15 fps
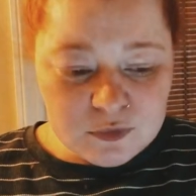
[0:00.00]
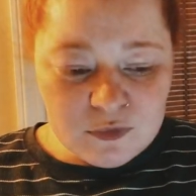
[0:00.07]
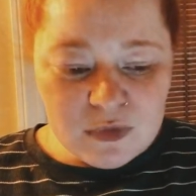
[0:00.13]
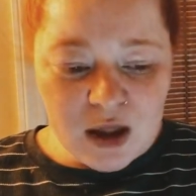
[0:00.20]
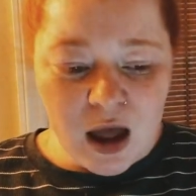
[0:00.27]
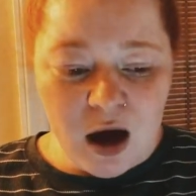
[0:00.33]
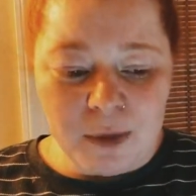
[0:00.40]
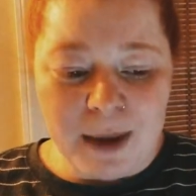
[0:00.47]

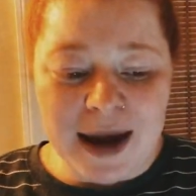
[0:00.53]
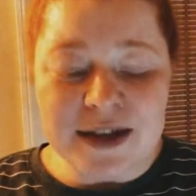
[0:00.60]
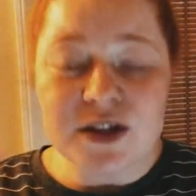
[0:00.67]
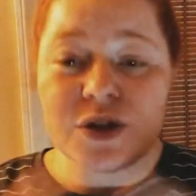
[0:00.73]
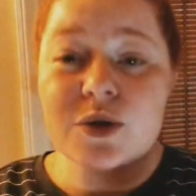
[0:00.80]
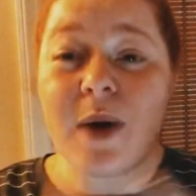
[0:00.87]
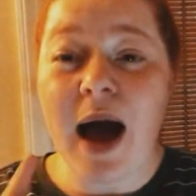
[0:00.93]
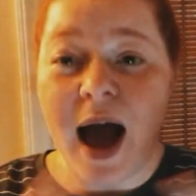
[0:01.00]
Um, I
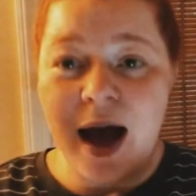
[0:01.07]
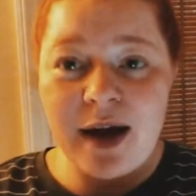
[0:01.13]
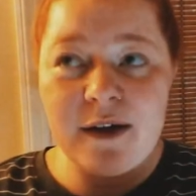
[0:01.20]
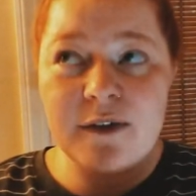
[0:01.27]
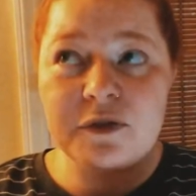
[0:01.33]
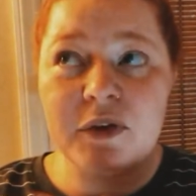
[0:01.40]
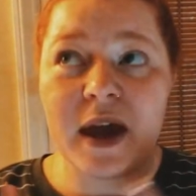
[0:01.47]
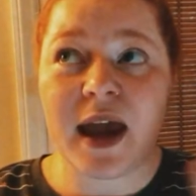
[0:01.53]
do
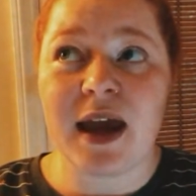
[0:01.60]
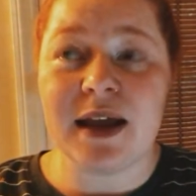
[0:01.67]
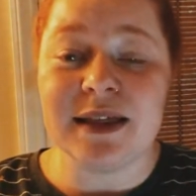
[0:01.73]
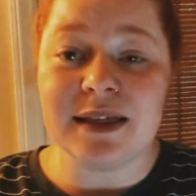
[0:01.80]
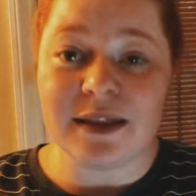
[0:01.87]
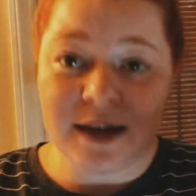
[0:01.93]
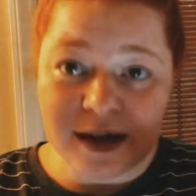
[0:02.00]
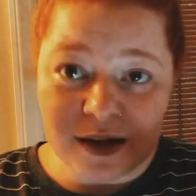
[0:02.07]
have a
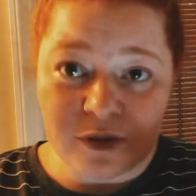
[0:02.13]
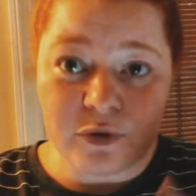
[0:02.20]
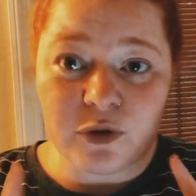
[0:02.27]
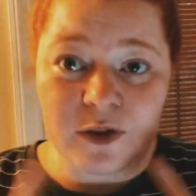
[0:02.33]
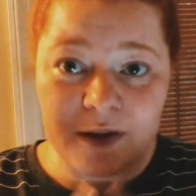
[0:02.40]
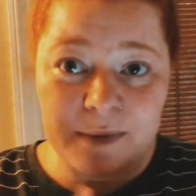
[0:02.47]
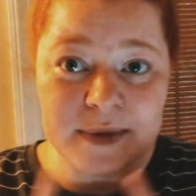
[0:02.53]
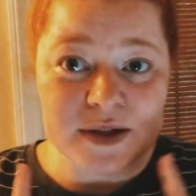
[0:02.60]
link for
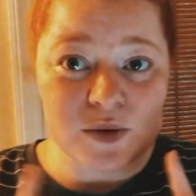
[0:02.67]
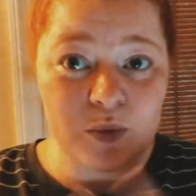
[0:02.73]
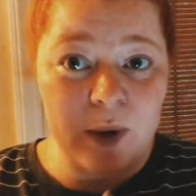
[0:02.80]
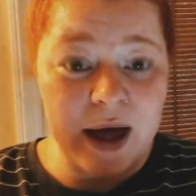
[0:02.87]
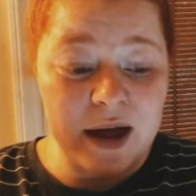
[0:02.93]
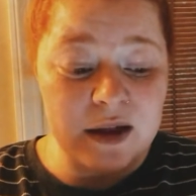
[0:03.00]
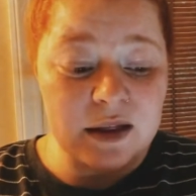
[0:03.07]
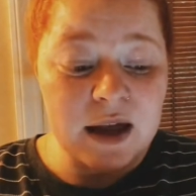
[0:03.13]
them as
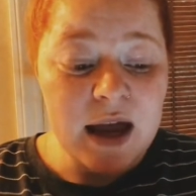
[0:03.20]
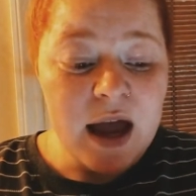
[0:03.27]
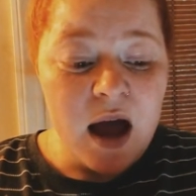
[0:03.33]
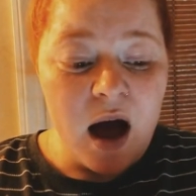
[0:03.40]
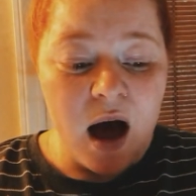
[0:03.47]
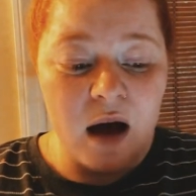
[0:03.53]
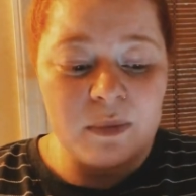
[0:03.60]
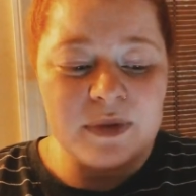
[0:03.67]
well.
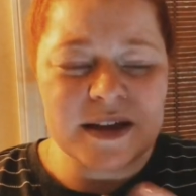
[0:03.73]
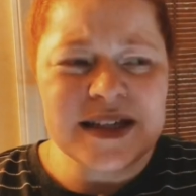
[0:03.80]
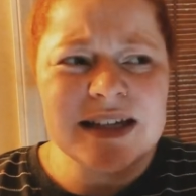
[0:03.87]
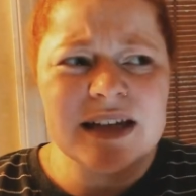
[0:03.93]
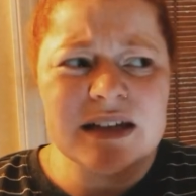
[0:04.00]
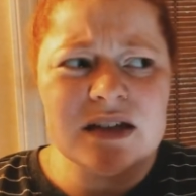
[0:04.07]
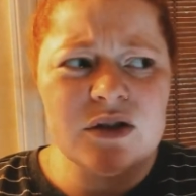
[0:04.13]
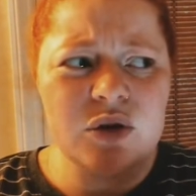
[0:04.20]
Um, this
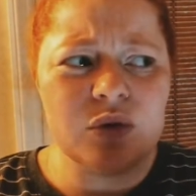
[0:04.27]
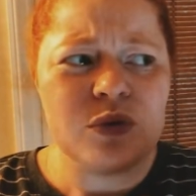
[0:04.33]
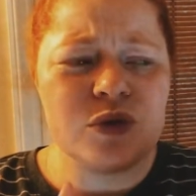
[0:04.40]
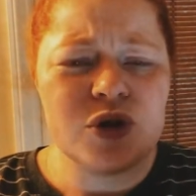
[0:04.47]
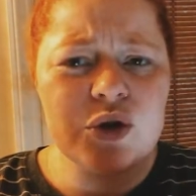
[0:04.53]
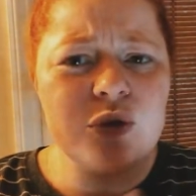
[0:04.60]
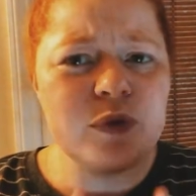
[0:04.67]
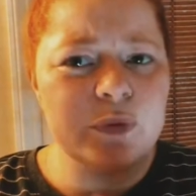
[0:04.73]
gives you
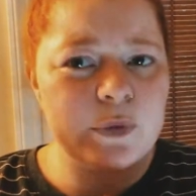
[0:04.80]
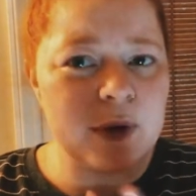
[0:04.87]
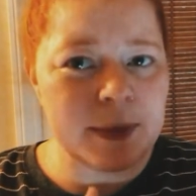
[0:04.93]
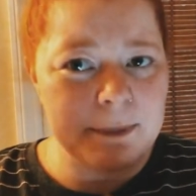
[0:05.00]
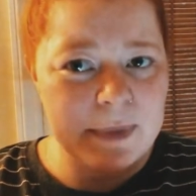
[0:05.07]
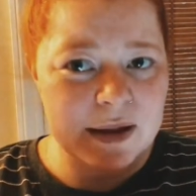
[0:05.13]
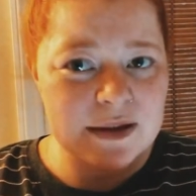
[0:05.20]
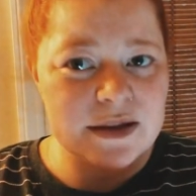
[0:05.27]
two free
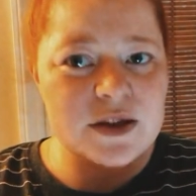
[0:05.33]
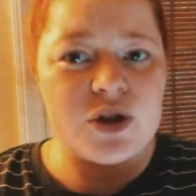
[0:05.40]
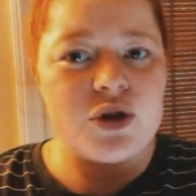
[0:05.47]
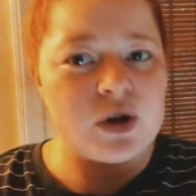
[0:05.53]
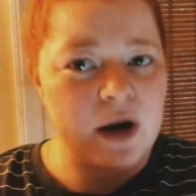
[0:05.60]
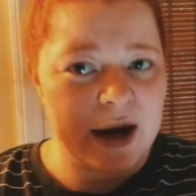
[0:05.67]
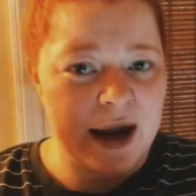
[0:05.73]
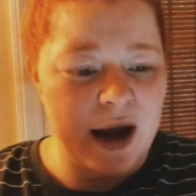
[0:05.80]
months to
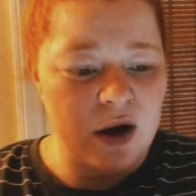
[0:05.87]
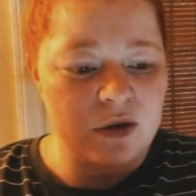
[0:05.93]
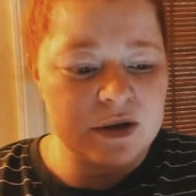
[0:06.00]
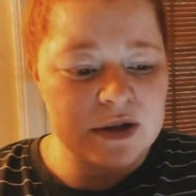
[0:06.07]
try out.